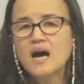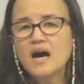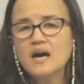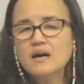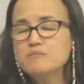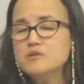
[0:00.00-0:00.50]

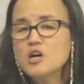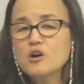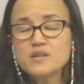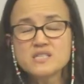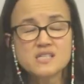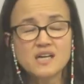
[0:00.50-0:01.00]
No,
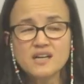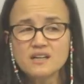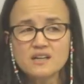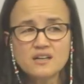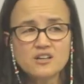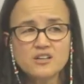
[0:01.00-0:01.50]
it's
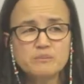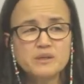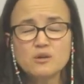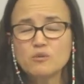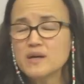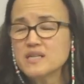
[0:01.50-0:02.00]
not going to
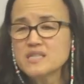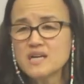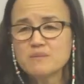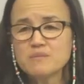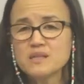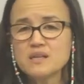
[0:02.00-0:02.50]
be a
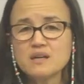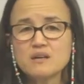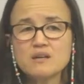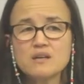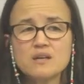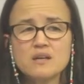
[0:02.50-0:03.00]
one-time
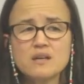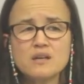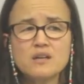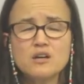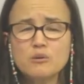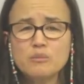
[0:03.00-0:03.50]
thing.
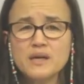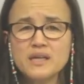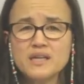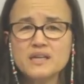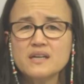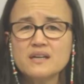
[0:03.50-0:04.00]

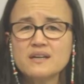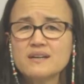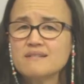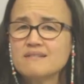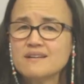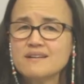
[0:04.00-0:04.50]
Nobody
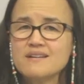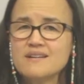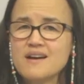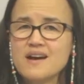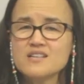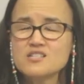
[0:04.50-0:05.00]

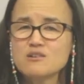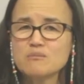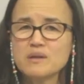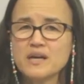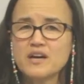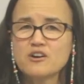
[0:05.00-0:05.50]
has their
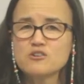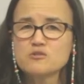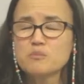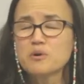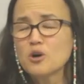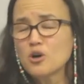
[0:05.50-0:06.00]
bladders
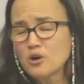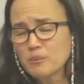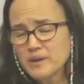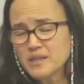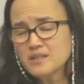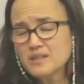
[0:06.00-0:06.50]

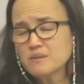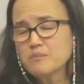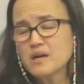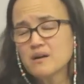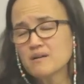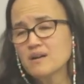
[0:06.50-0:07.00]
permanently
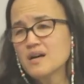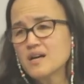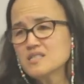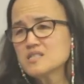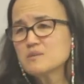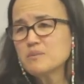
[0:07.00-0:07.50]

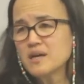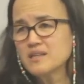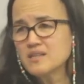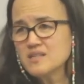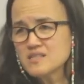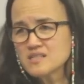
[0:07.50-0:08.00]
paralyzed by
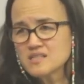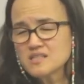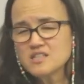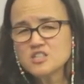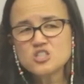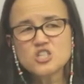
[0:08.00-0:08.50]
these
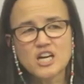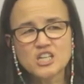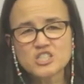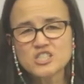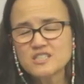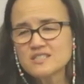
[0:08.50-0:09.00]

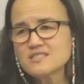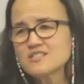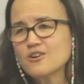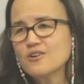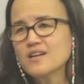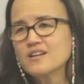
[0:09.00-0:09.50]
injections,
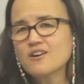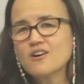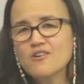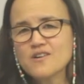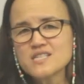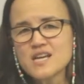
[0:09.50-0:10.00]
so it
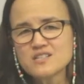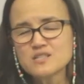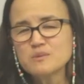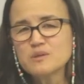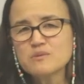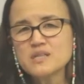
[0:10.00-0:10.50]
always has to
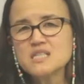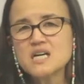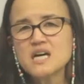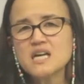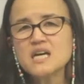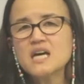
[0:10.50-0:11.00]
be
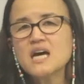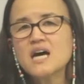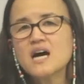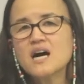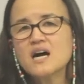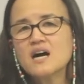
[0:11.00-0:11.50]
redone.
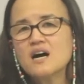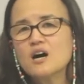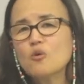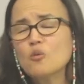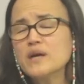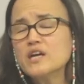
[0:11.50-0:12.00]

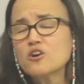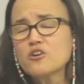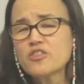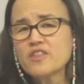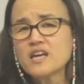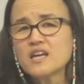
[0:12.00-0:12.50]
We are
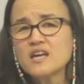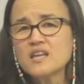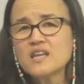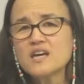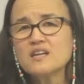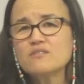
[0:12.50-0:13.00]
thinking
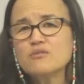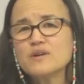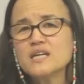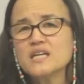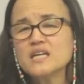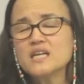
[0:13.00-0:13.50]
that if we
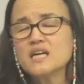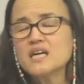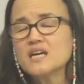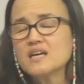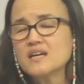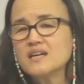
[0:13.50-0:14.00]
can
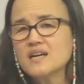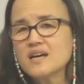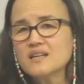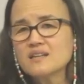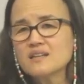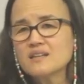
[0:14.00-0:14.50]
get